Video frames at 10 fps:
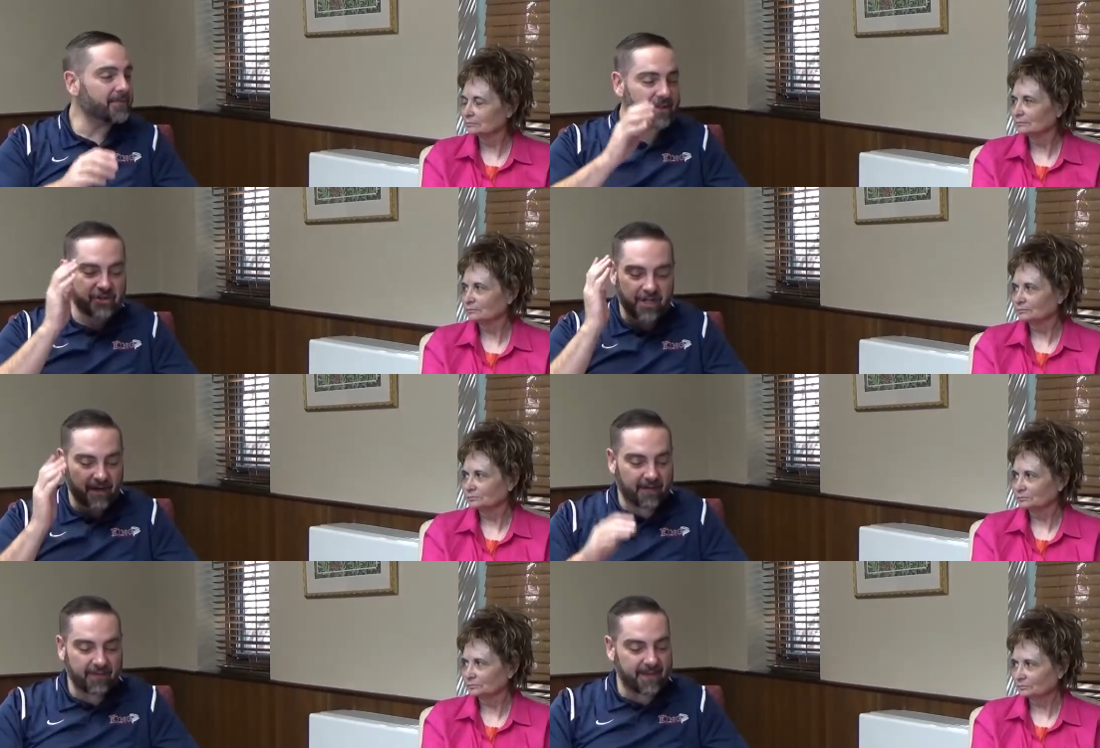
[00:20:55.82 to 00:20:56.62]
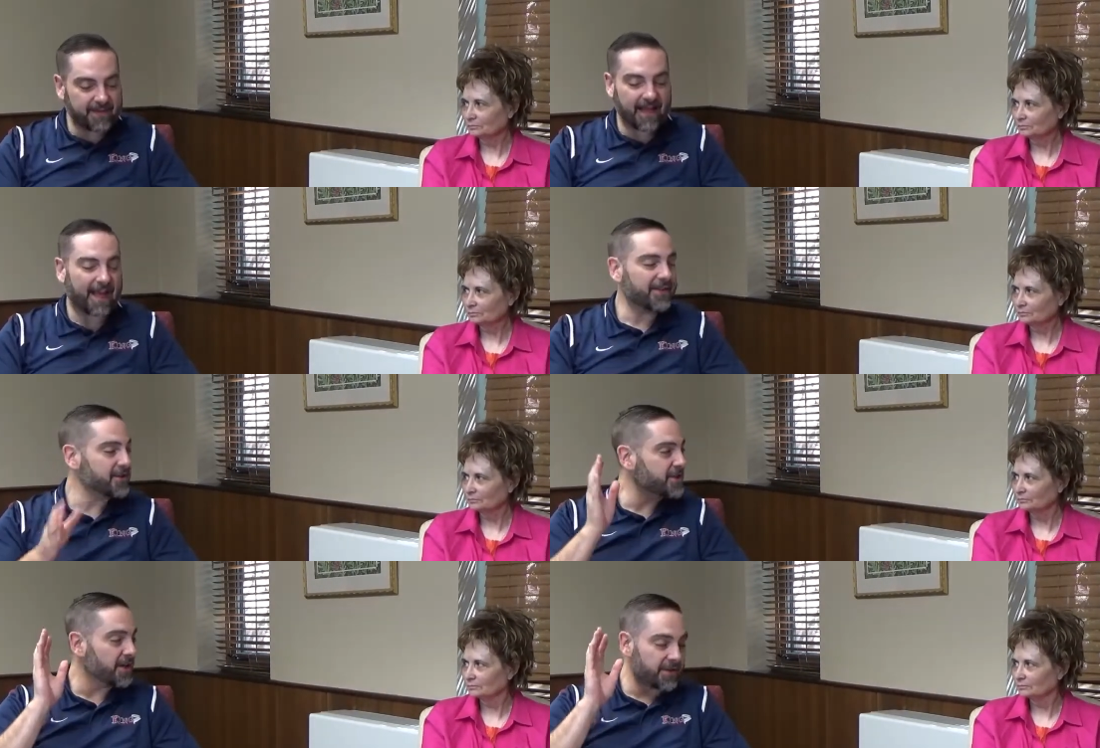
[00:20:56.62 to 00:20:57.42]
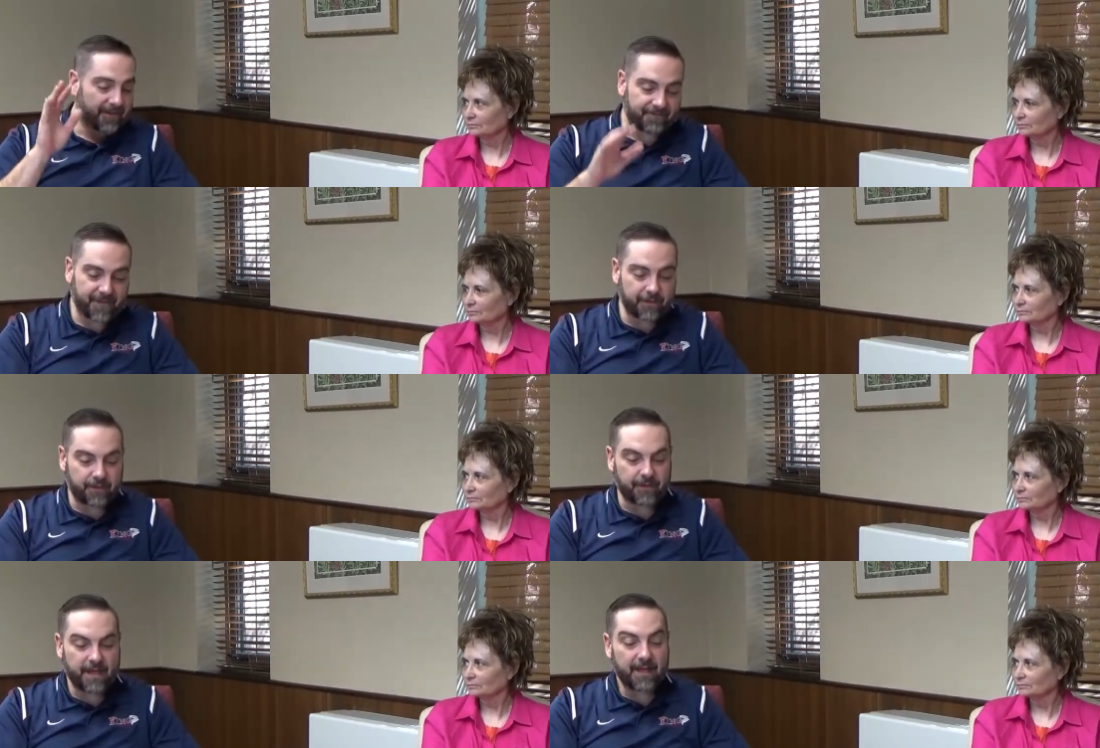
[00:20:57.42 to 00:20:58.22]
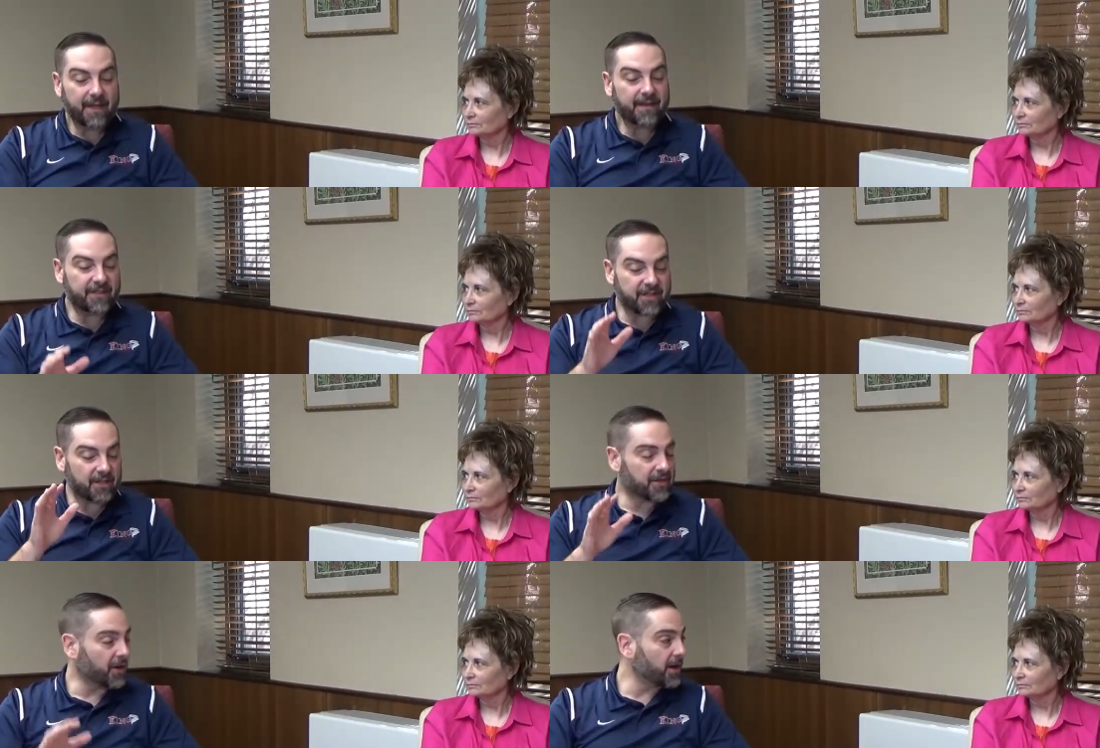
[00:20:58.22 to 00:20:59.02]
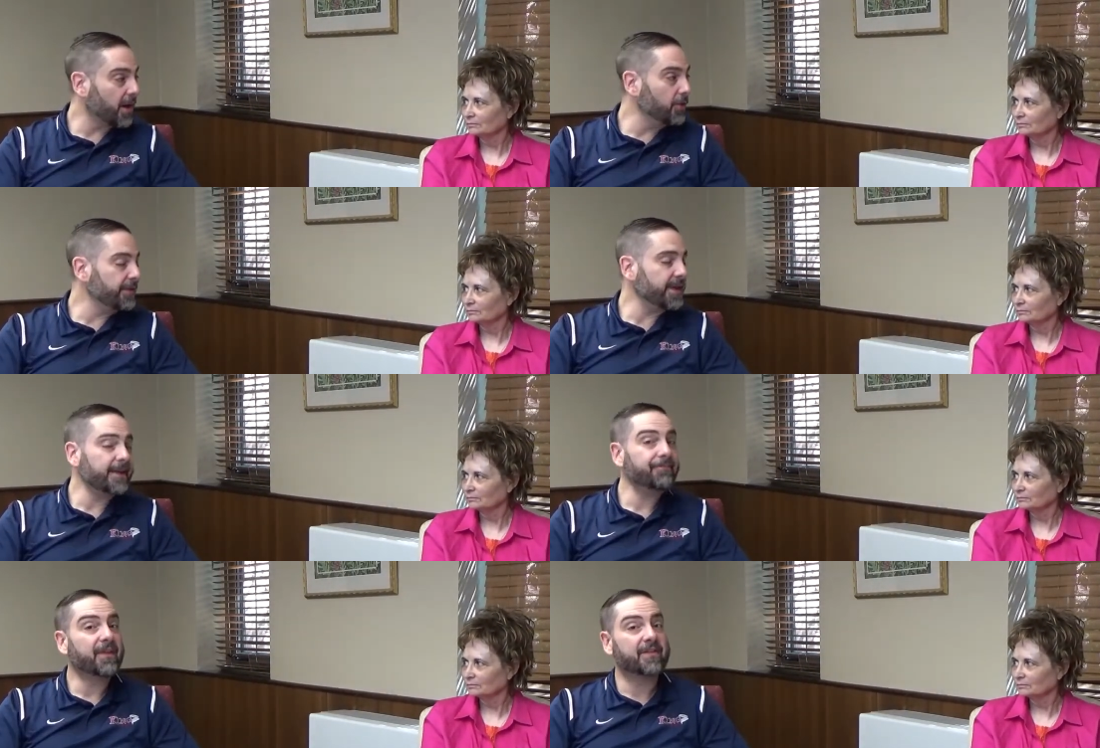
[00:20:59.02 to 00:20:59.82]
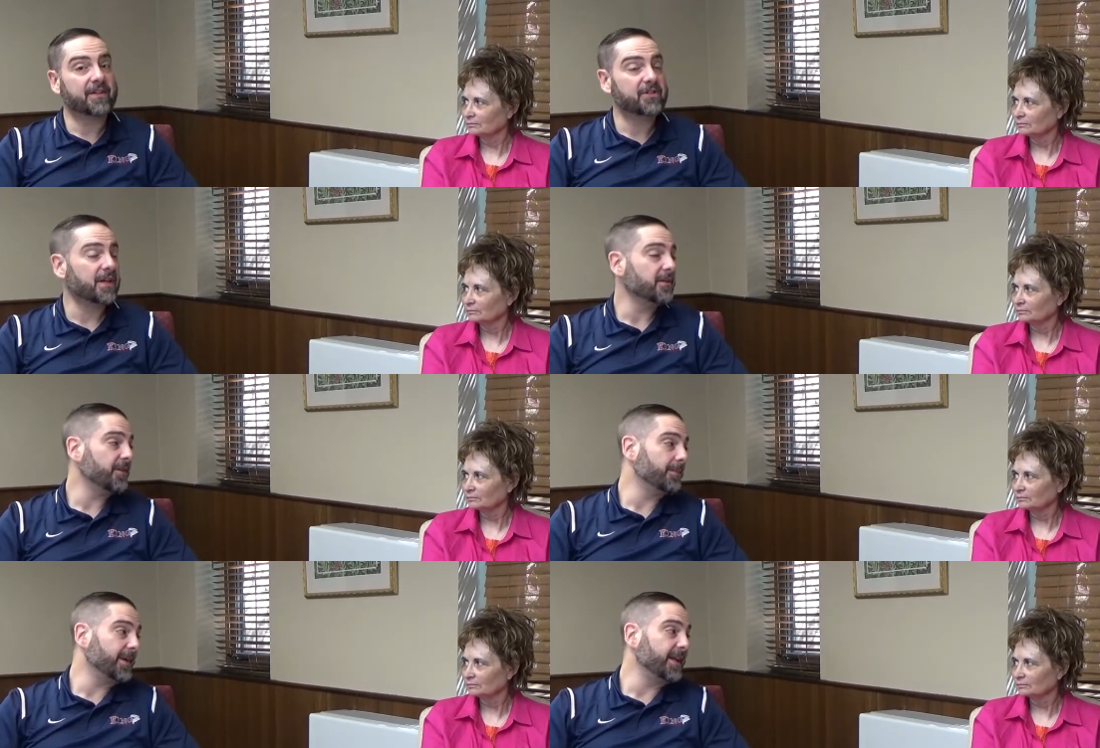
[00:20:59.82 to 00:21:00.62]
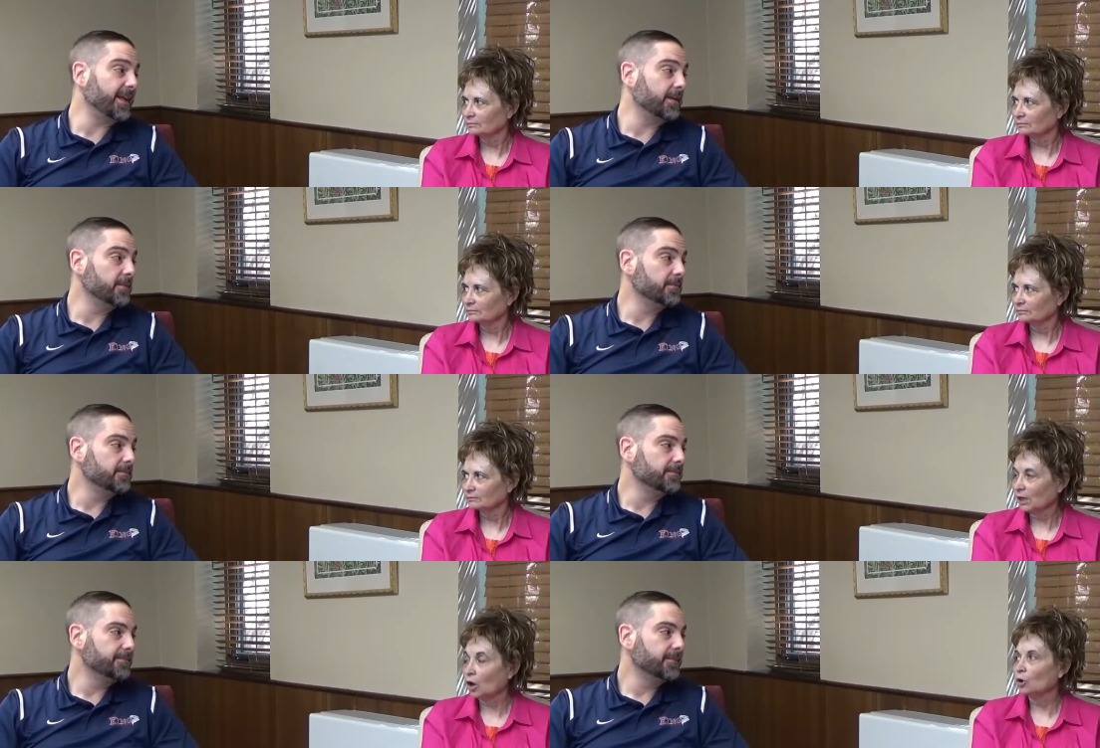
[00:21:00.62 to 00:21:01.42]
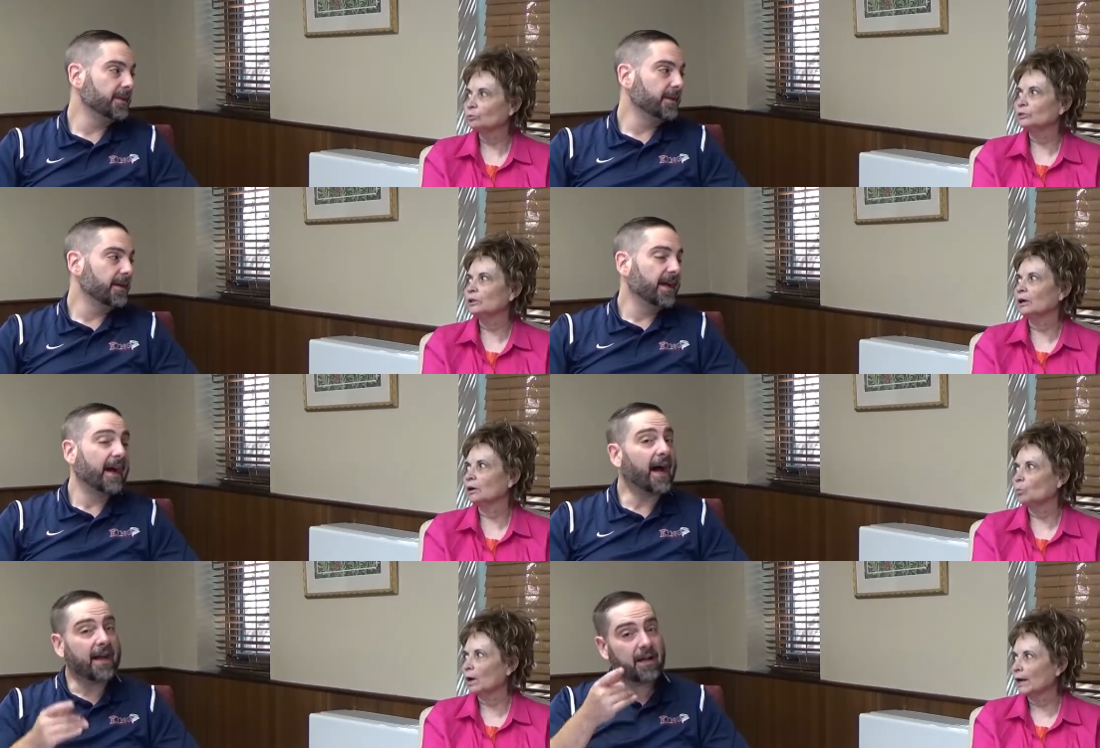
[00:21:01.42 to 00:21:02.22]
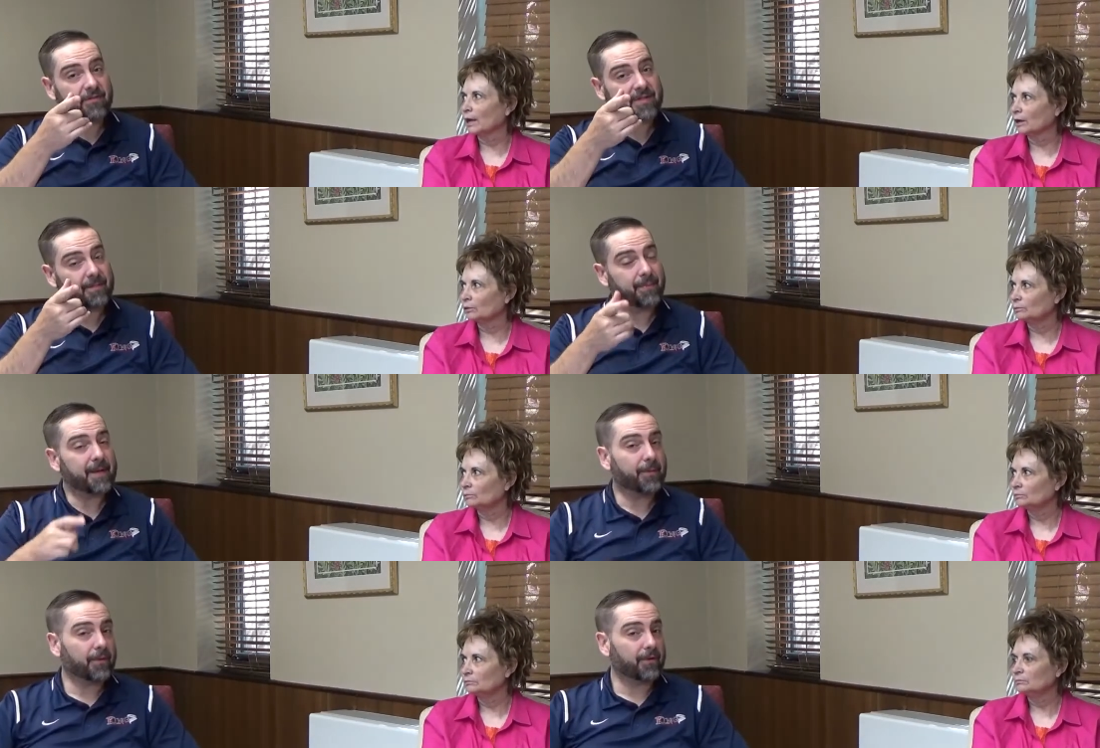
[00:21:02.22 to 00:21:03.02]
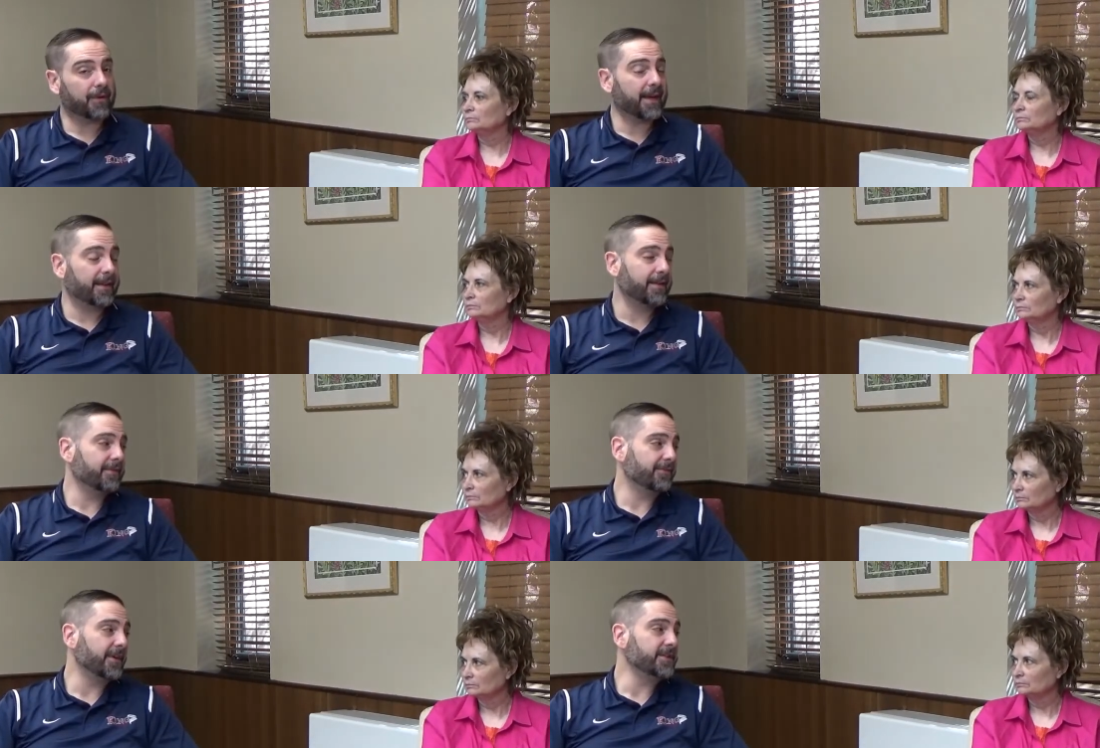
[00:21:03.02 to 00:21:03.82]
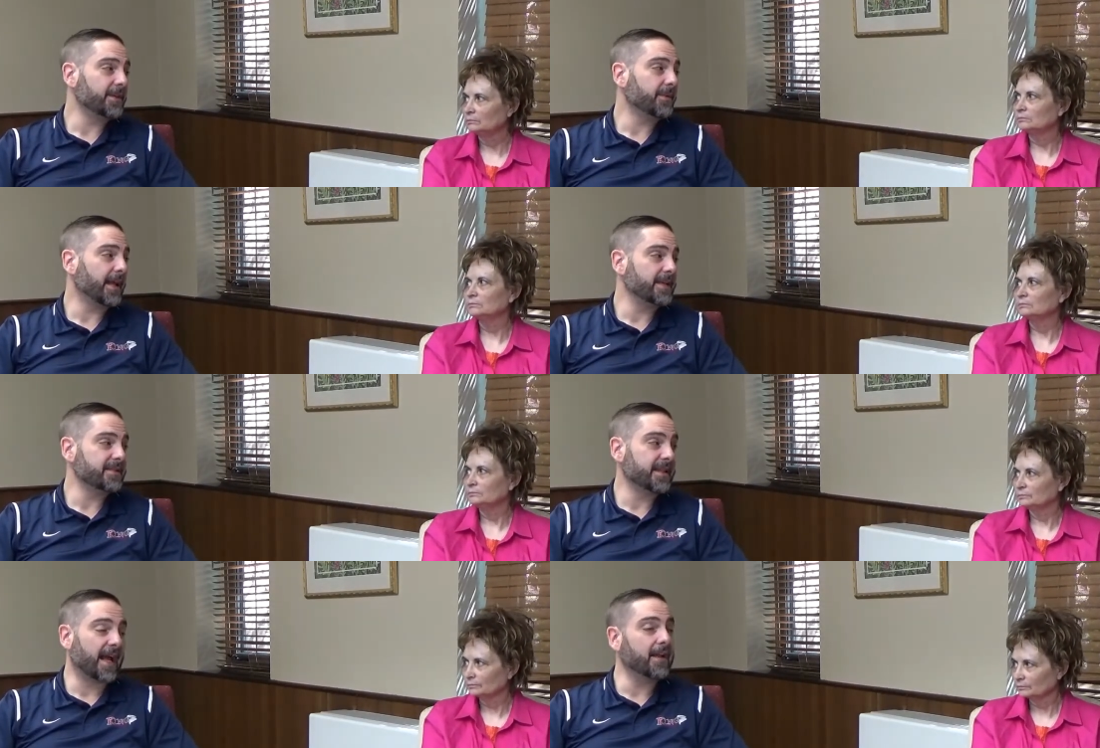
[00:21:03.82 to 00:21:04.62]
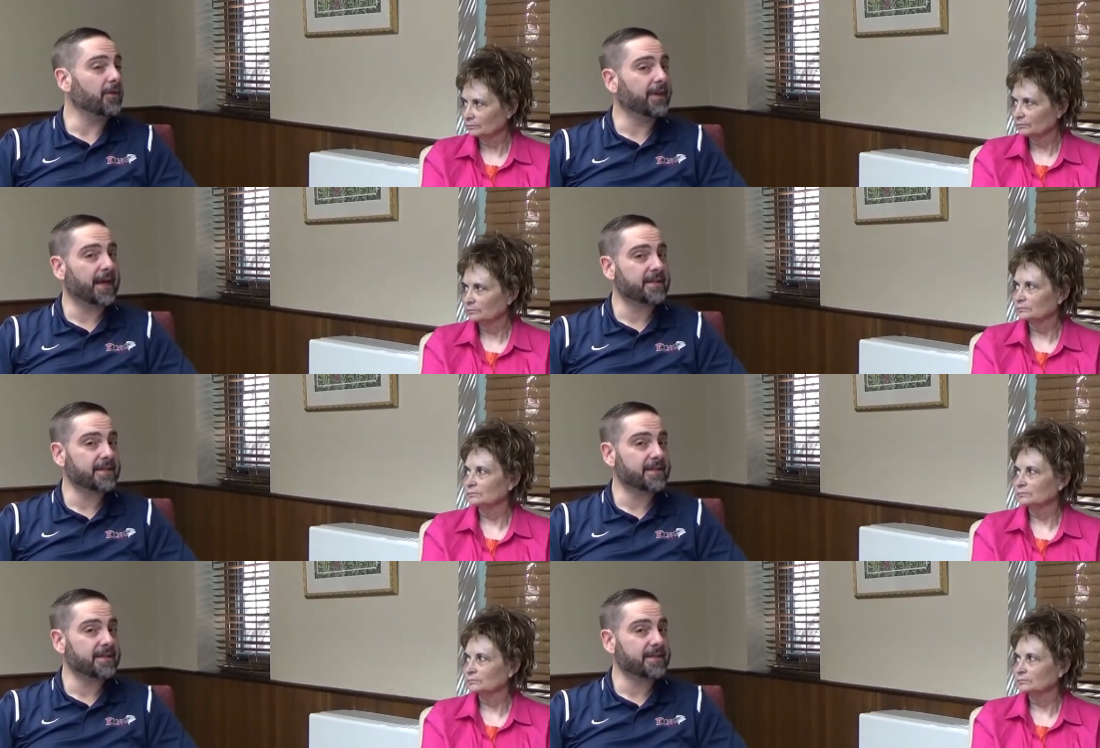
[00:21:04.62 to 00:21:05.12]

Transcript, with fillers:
Speaker 1: them. They shared everything they had. They shared their food. They shared their clothing, and they shared their money. Oh no! I know no. some people in friendship class. I know they got